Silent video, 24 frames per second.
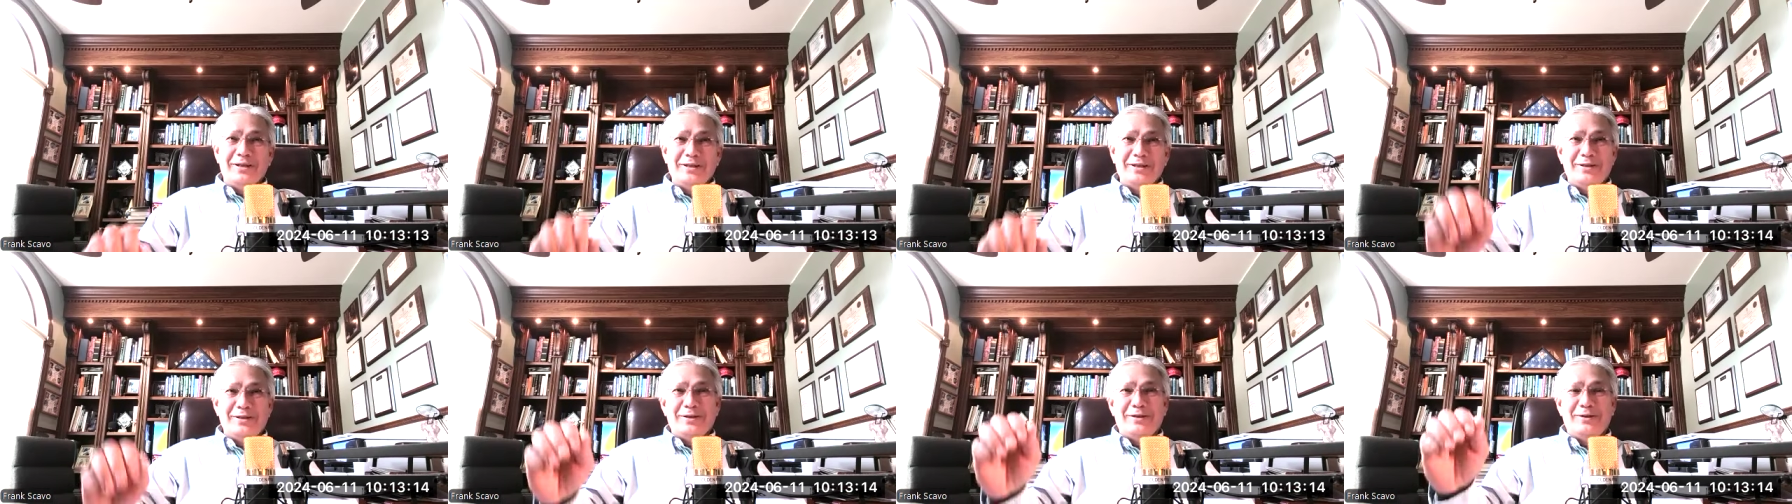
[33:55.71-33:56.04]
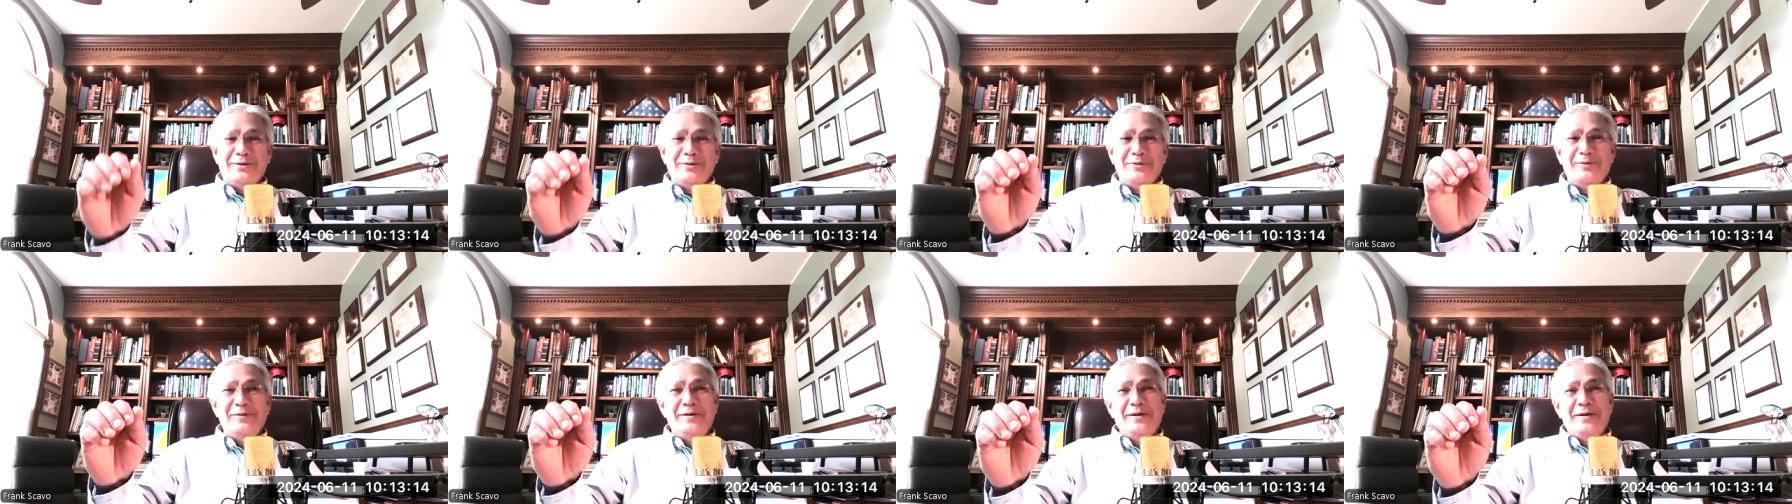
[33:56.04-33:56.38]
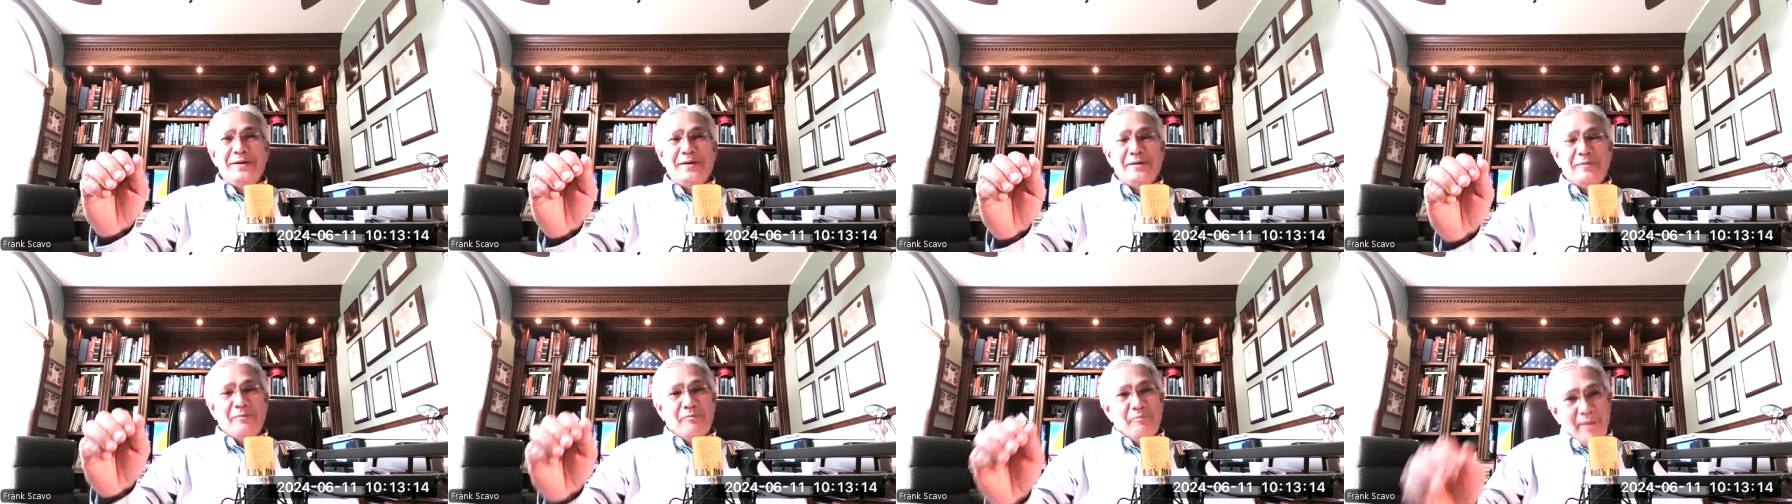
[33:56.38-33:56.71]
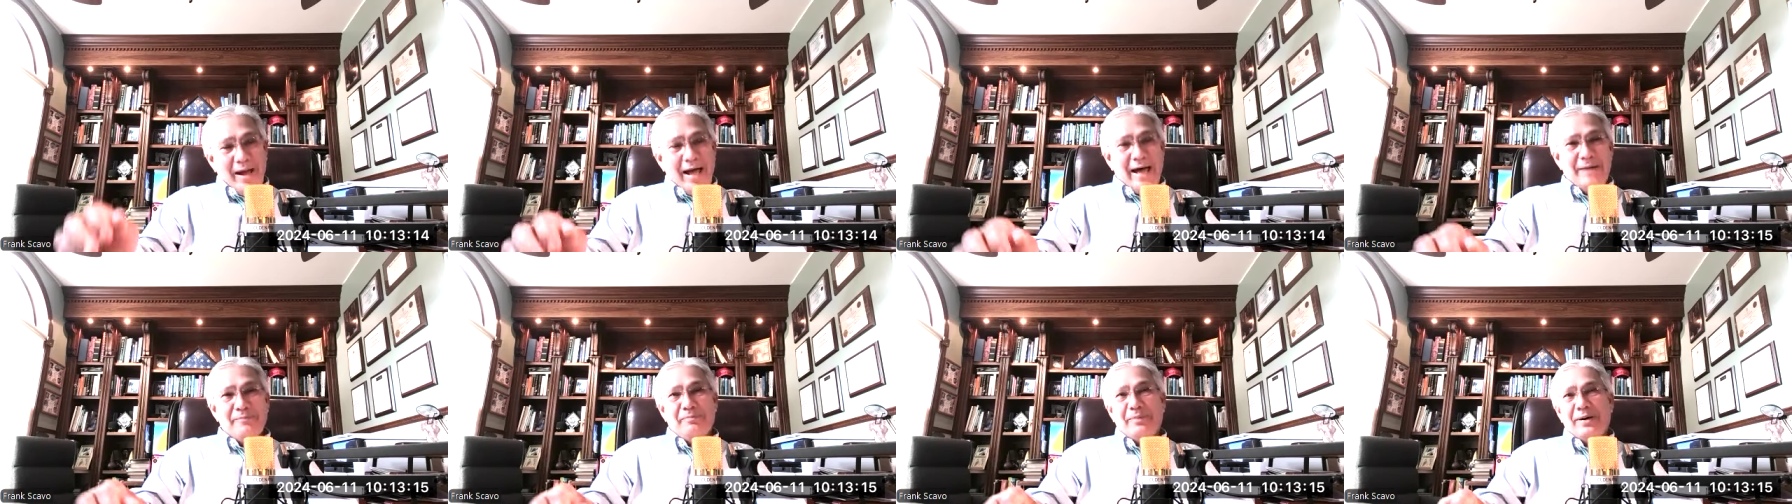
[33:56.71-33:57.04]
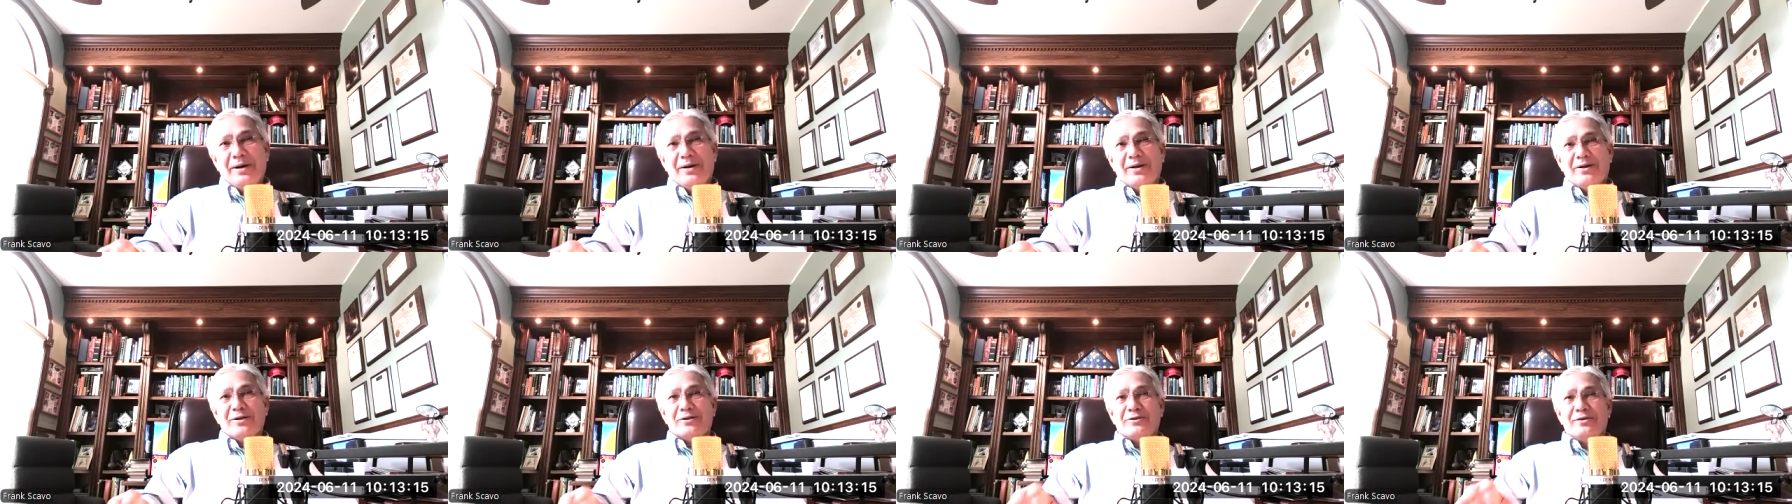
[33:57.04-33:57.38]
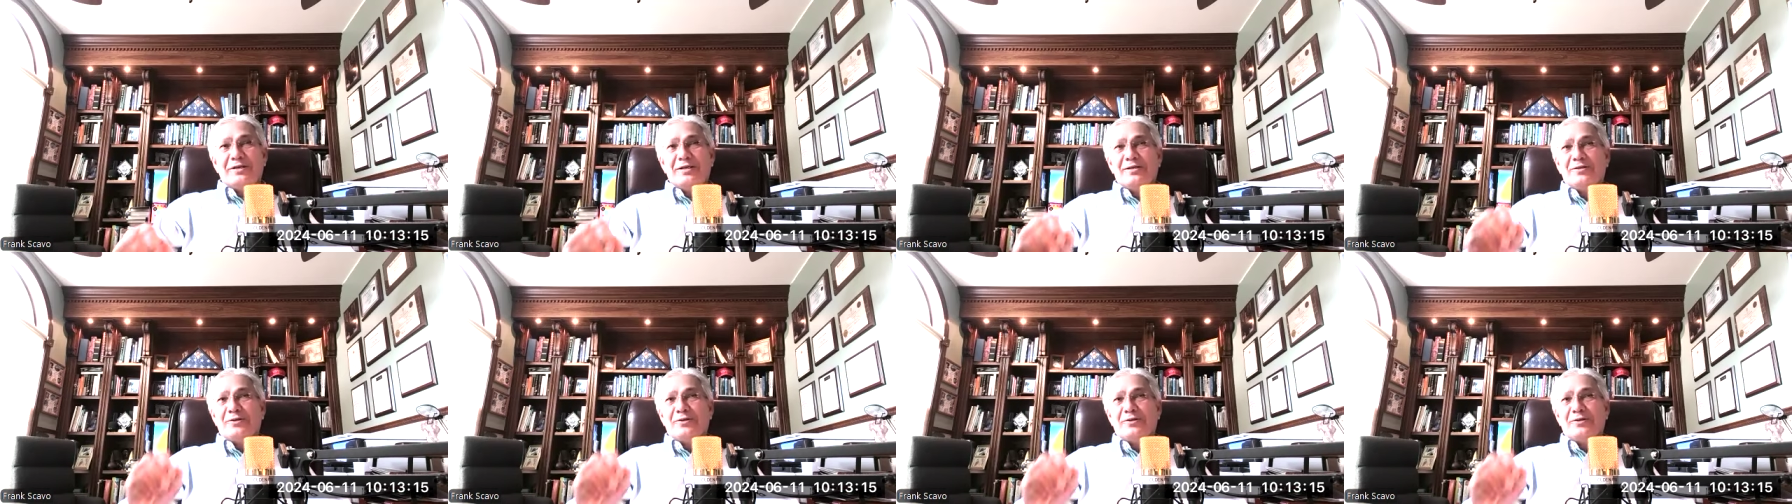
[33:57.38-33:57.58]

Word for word: institute bad policy.